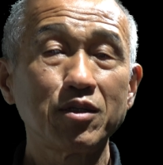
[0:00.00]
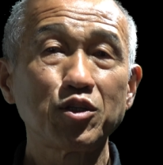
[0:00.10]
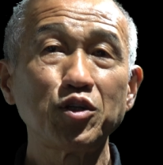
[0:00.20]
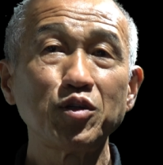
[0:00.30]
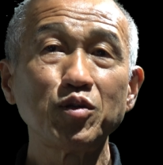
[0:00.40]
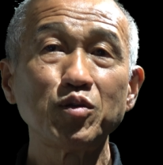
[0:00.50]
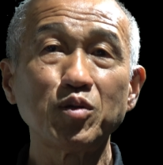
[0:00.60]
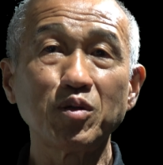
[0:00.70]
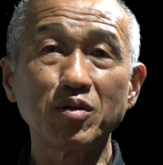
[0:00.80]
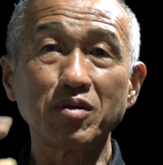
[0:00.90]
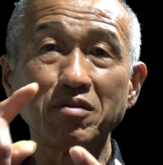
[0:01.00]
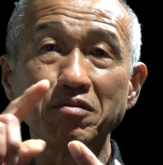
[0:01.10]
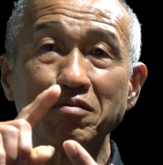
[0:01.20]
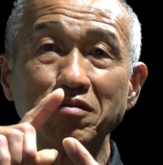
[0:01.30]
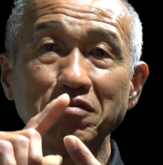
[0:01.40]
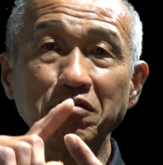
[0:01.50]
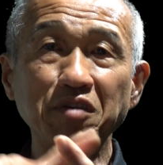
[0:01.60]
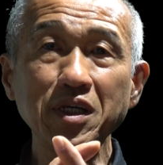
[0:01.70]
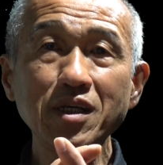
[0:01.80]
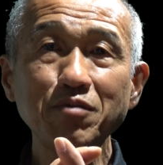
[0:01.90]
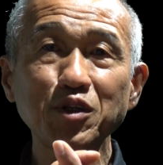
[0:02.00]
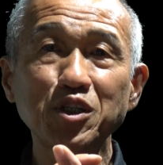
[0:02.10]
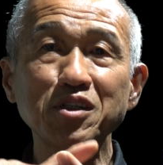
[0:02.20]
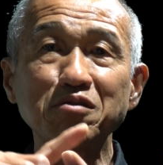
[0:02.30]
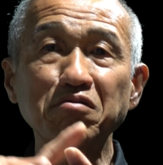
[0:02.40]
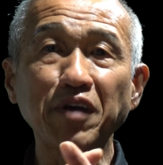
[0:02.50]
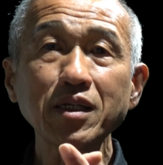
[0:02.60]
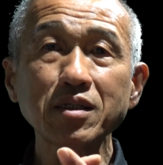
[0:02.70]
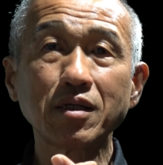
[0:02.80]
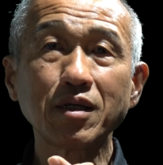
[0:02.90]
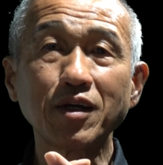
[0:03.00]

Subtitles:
to V, which is vent,